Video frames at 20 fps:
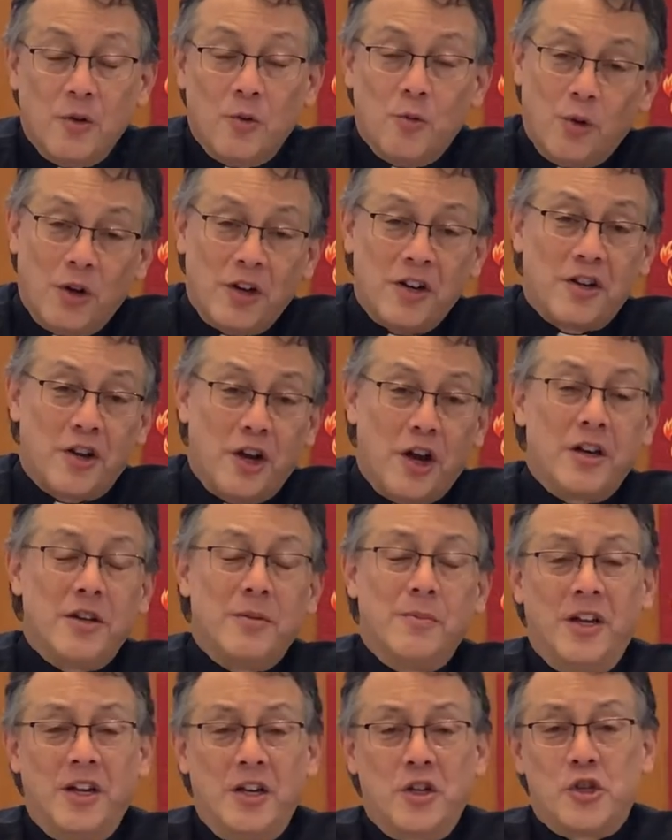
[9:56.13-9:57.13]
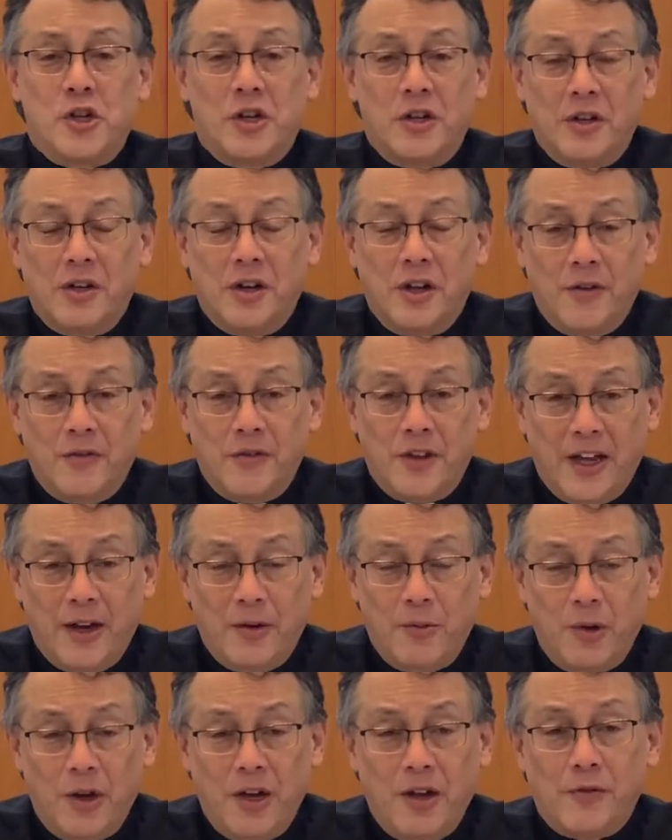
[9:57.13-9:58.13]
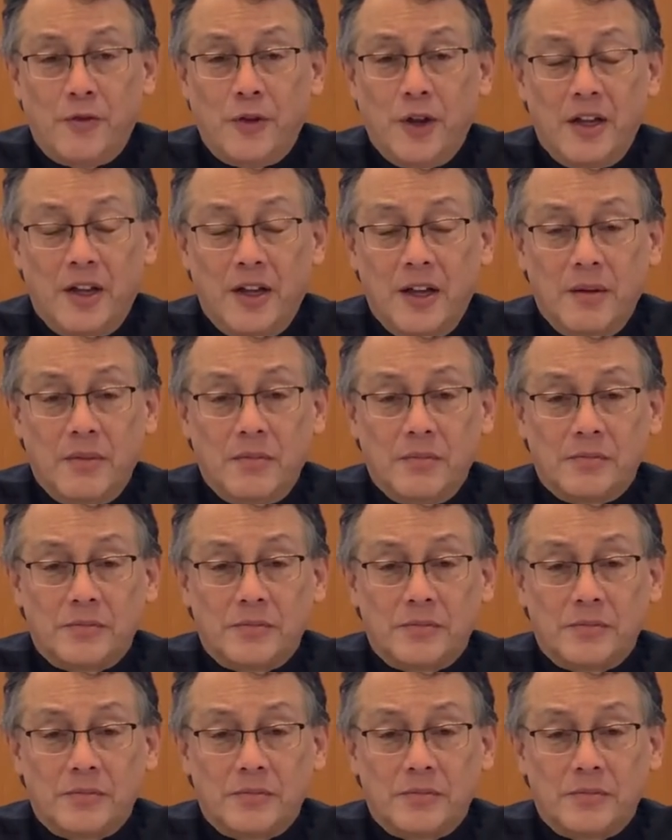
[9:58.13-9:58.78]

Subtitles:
What a condemnation of that way of thinking.